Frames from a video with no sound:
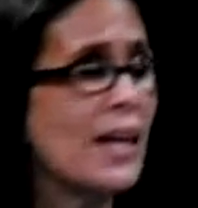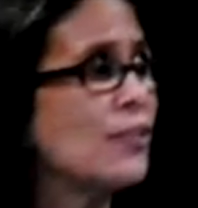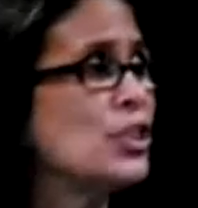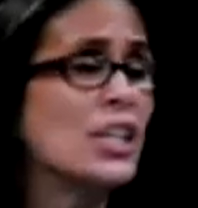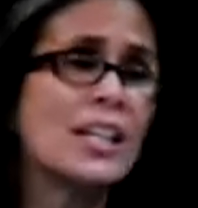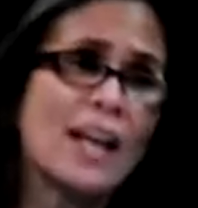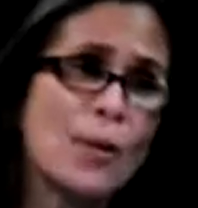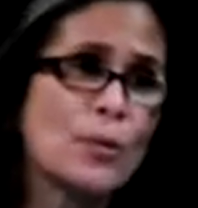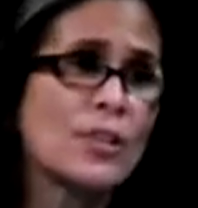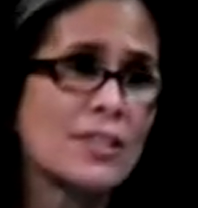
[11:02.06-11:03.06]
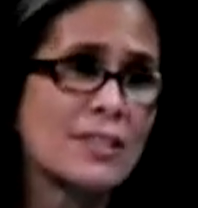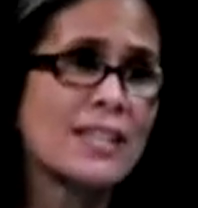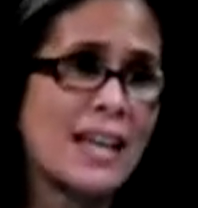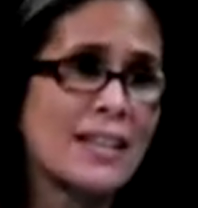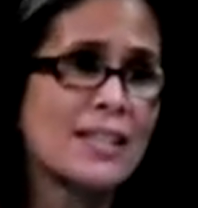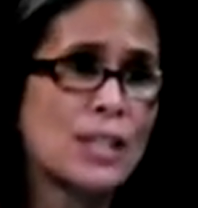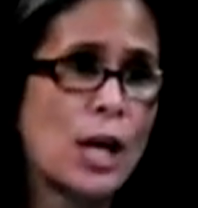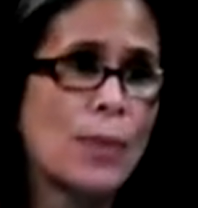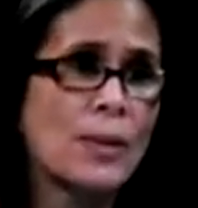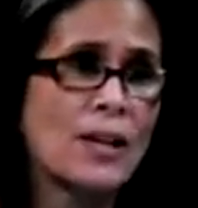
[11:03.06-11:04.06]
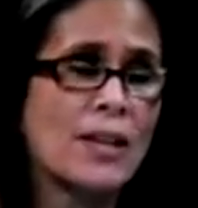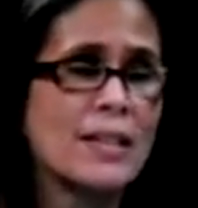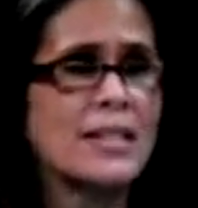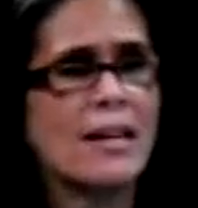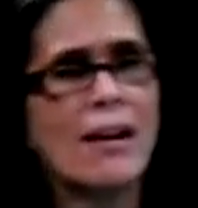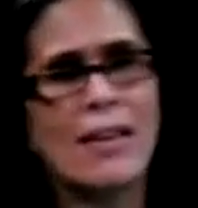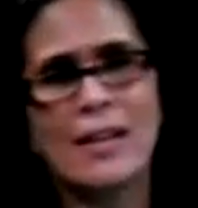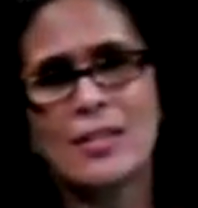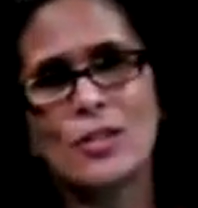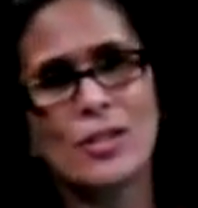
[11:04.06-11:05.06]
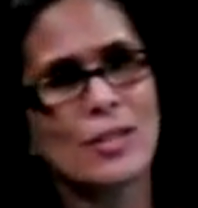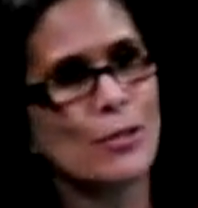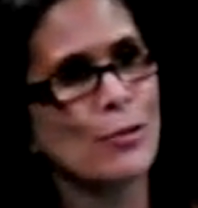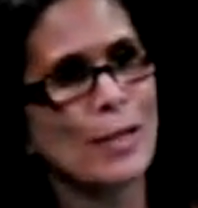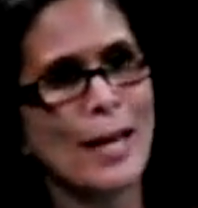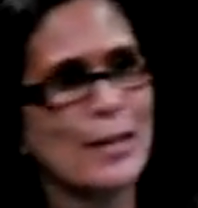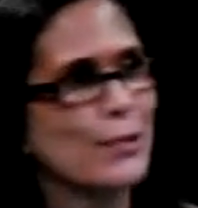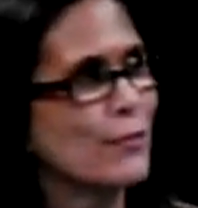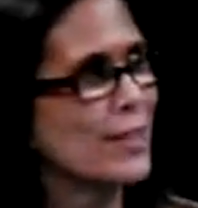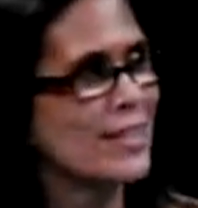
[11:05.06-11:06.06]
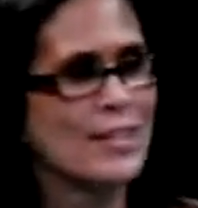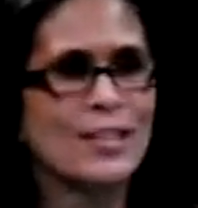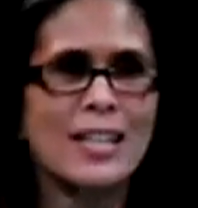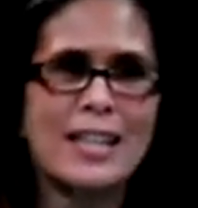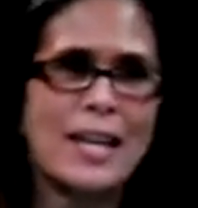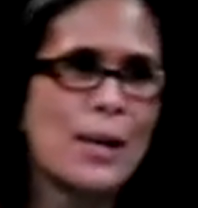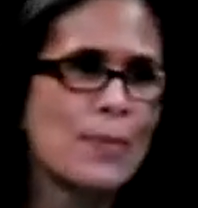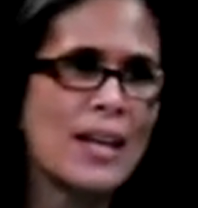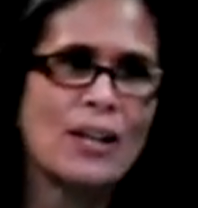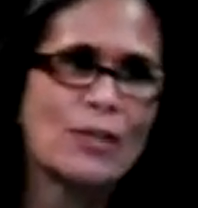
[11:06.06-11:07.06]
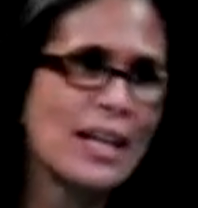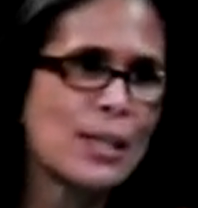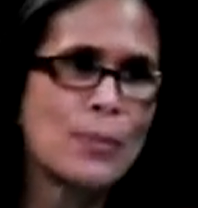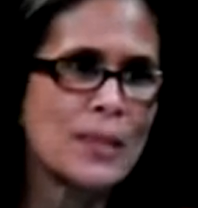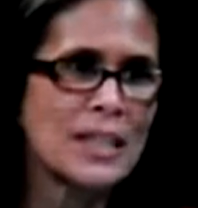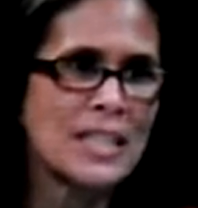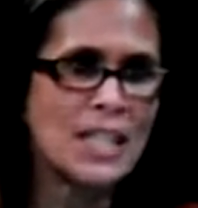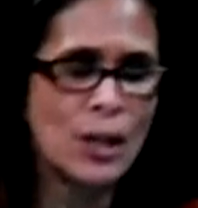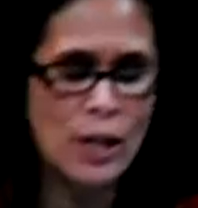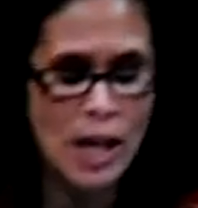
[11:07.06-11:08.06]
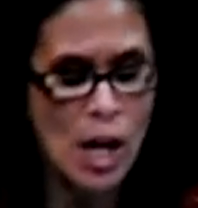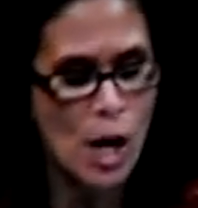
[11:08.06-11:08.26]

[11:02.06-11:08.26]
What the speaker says: if she and I were to take this topic on, they say, oh, that's just those activists. Look at them, they don't like the military.